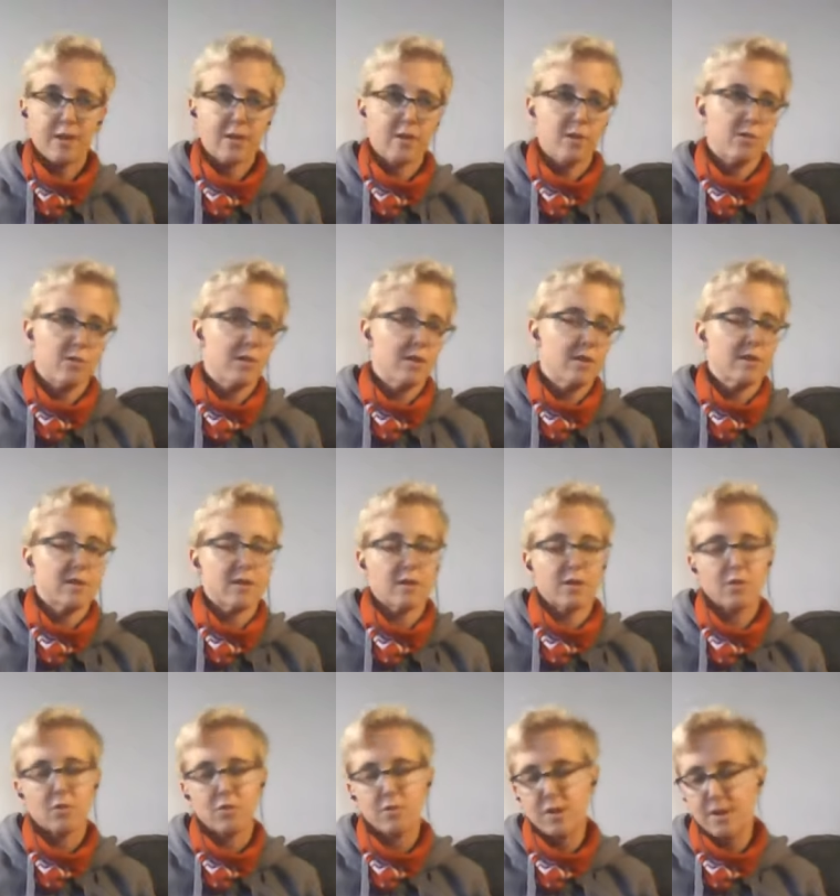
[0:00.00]
You can
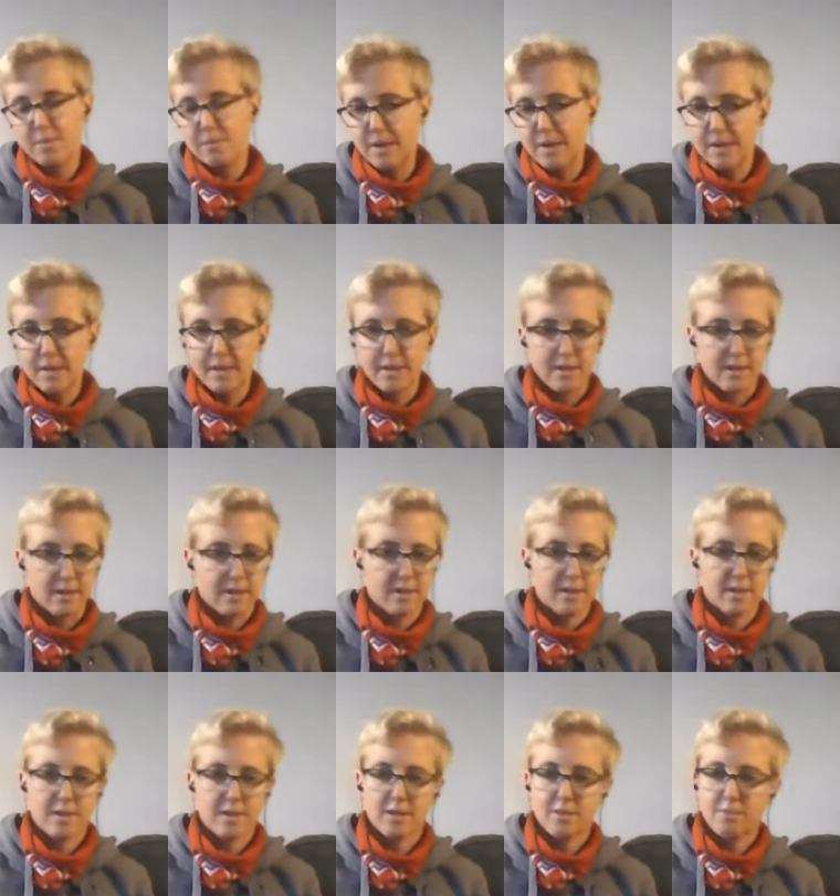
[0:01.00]
secure the bikes
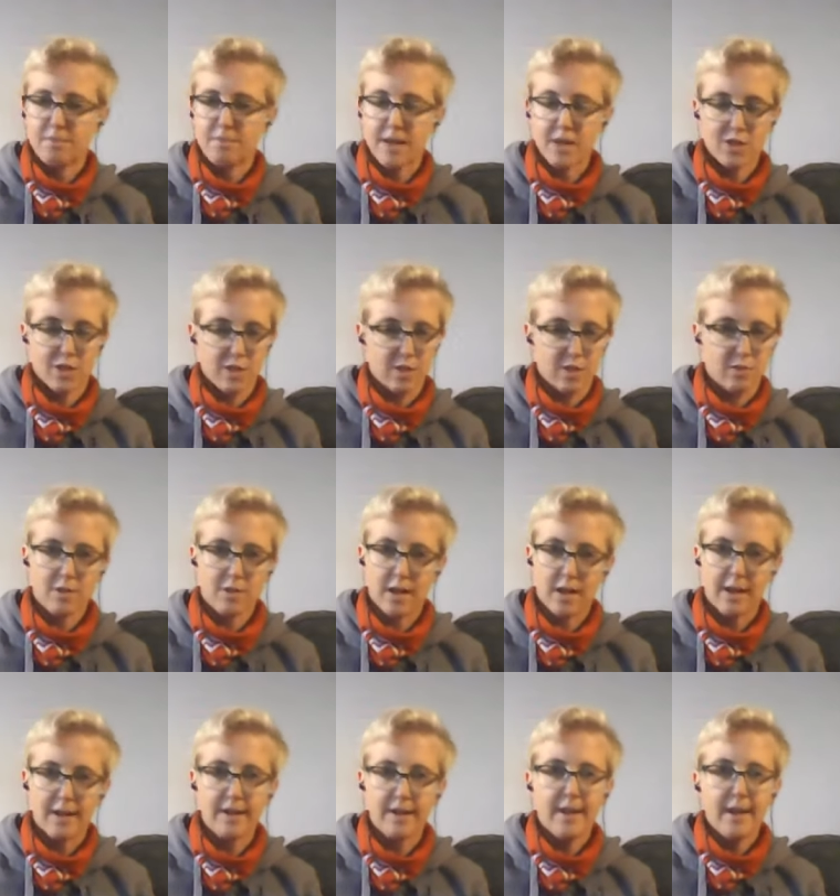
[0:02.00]
as much as you
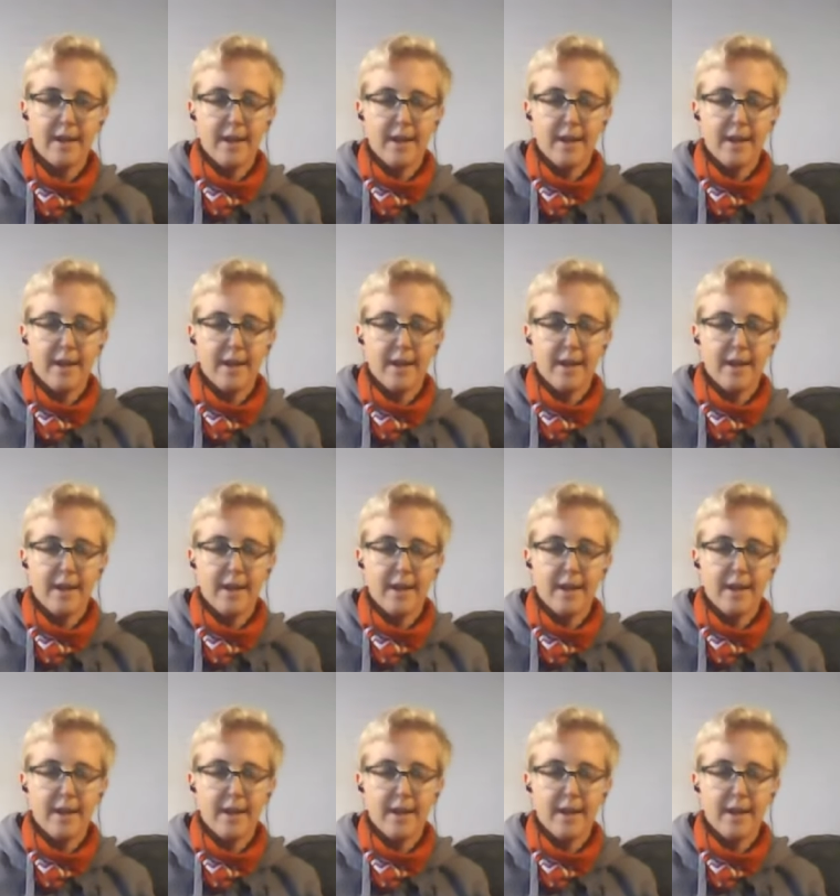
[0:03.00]
can.